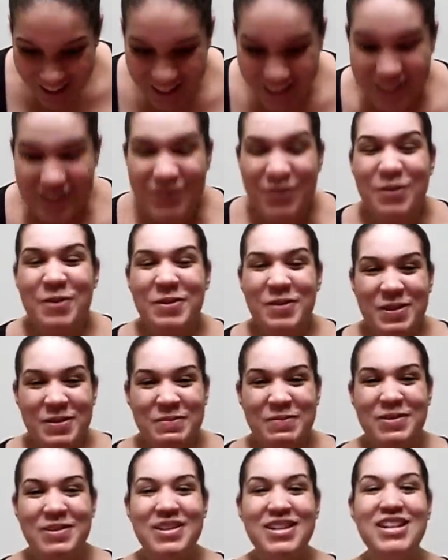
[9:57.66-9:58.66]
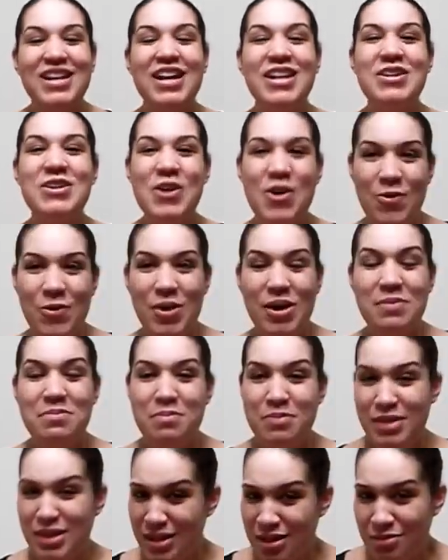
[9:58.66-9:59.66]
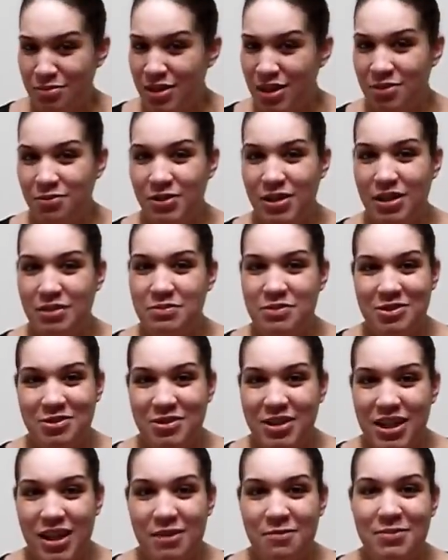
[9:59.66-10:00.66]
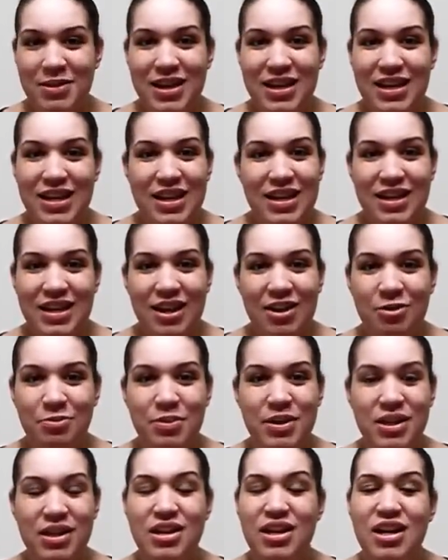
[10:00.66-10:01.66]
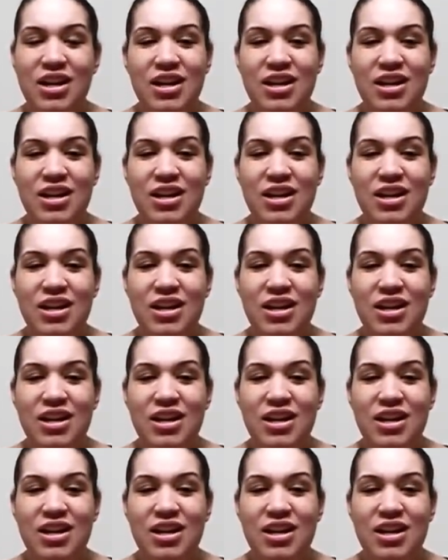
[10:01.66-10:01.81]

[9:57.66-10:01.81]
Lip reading: It's horrible, and I know I'm being mean when I'm doing it, but I can't help it.